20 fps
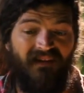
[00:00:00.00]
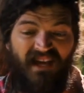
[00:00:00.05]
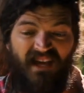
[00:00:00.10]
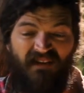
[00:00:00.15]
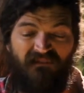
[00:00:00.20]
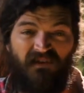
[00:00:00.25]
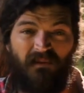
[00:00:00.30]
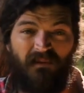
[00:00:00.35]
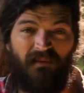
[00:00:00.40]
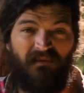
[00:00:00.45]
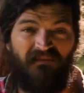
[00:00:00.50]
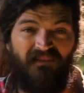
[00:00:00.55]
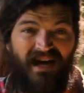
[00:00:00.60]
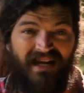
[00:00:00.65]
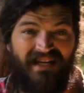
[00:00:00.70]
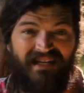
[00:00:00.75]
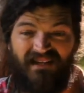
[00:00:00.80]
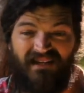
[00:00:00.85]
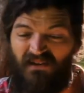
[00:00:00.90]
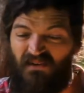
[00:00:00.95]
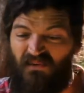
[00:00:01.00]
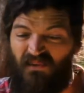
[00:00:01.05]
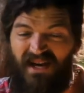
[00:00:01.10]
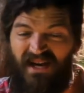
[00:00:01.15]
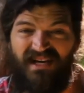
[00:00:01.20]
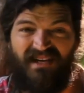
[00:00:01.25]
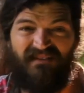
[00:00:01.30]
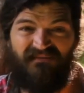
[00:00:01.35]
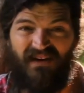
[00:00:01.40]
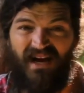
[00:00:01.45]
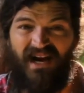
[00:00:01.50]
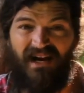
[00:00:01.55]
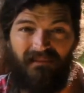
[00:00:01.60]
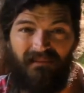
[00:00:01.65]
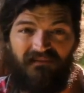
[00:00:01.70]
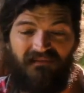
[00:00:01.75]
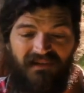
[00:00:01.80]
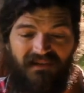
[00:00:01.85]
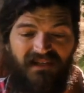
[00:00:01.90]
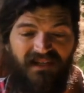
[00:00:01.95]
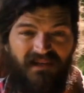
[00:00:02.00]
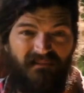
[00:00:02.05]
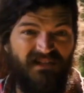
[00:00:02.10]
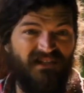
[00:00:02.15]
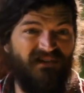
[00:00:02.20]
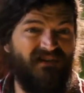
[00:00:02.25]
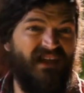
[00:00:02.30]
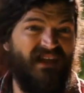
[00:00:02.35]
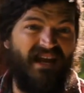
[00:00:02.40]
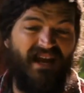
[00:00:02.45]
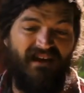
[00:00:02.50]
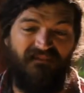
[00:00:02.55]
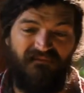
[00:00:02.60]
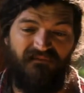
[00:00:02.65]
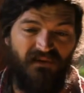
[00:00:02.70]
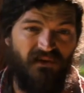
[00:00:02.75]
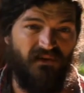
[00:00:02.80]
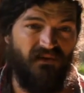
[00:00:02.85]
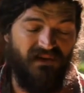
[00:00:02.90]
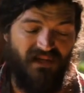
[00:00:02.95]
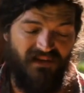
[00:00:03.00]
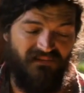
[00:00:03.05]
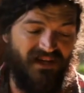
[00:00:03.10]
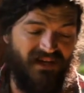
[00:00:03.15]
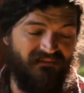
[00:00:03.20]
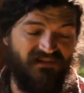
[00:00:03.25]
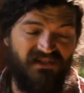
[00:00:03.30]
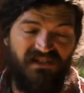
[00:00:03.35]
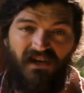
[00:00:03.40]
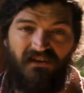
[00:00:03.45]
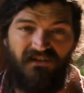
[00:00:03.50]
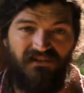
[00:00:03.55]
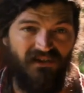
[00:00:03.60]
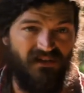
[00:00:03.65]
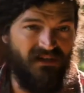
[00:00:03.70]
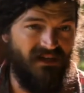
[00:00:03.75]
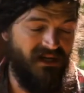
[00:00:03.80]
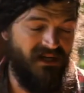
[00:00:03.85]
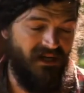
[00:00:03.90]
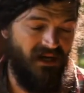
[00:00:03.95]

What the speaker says: If you're providing a great environment for them and they have food and they have shelter,